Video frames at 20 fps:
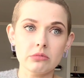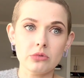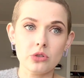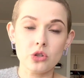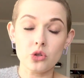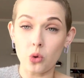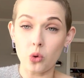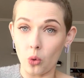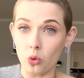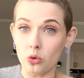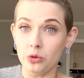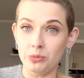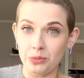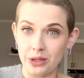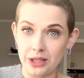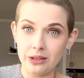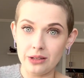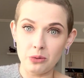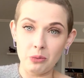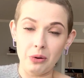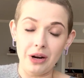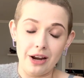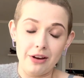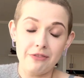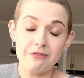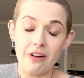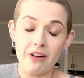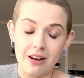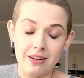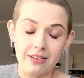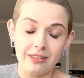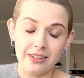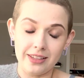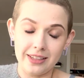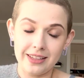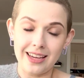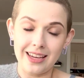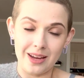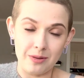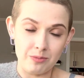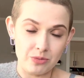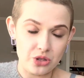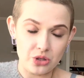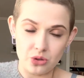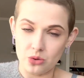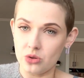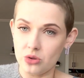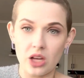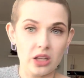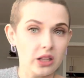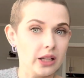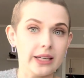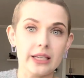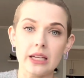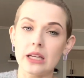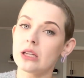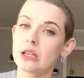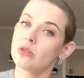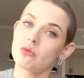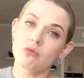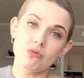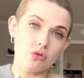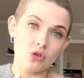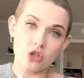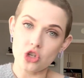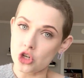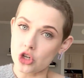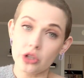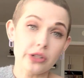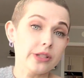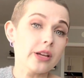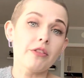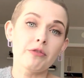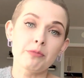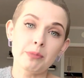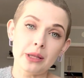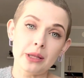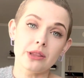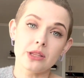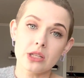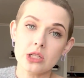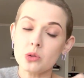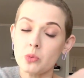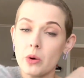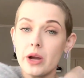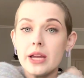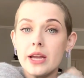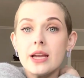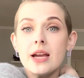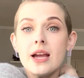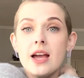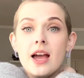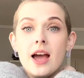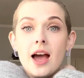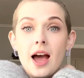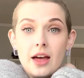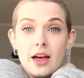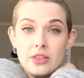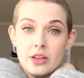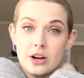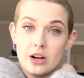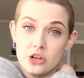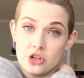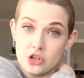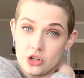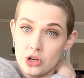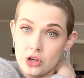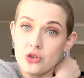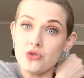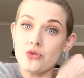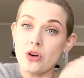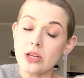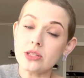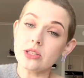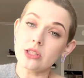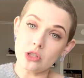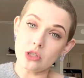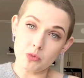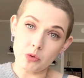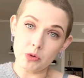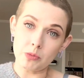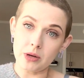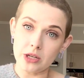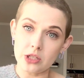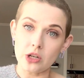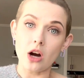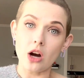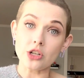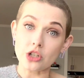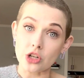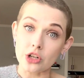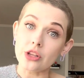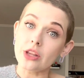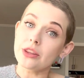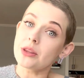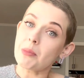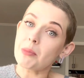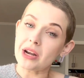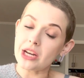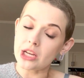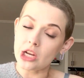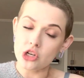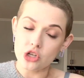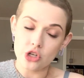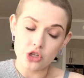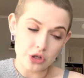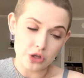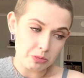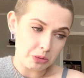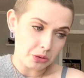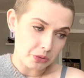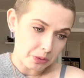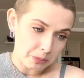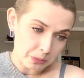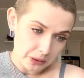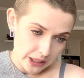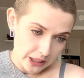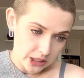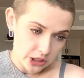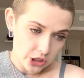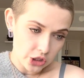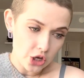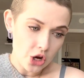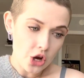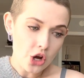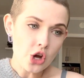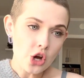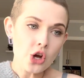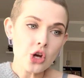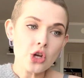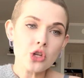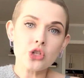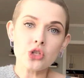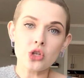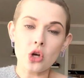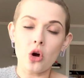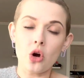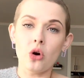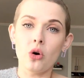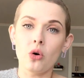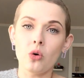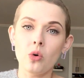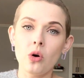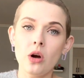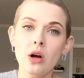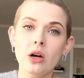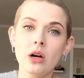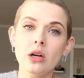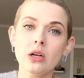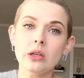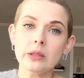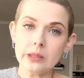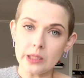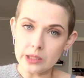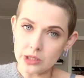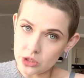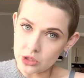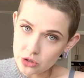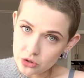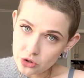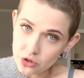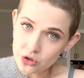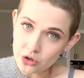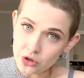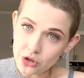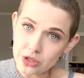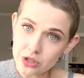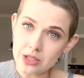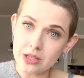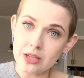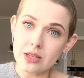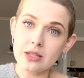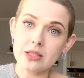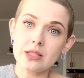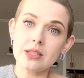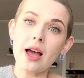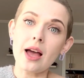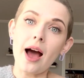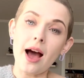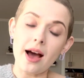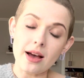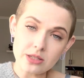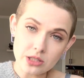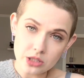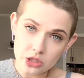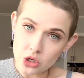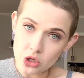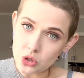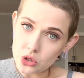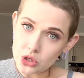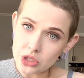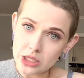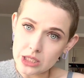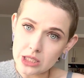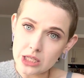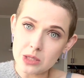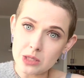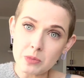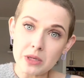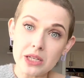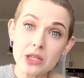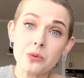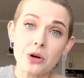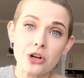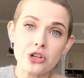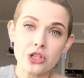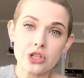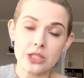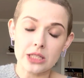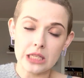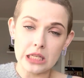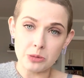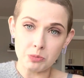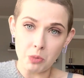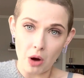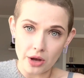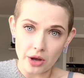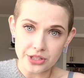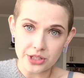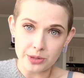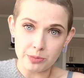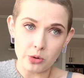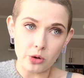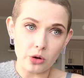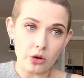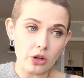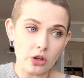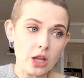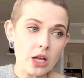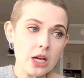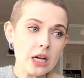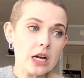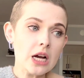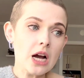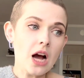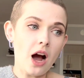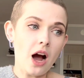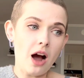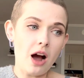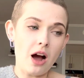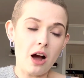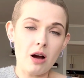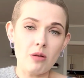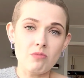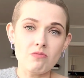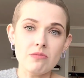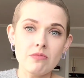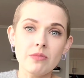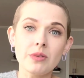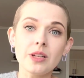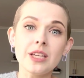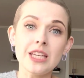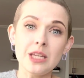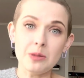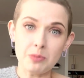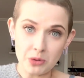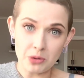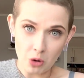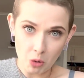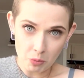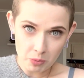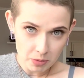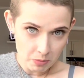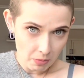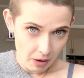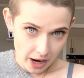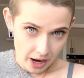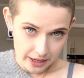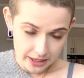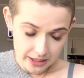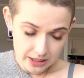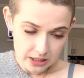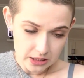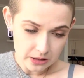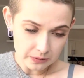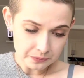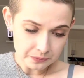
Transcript: told me when I finally came to that it shouldn't have been this way, and that I should address this with my doctor, and that the medication should be replaced. So listen to the nurses, ask the nurses as many questions as possible, keep an open mind.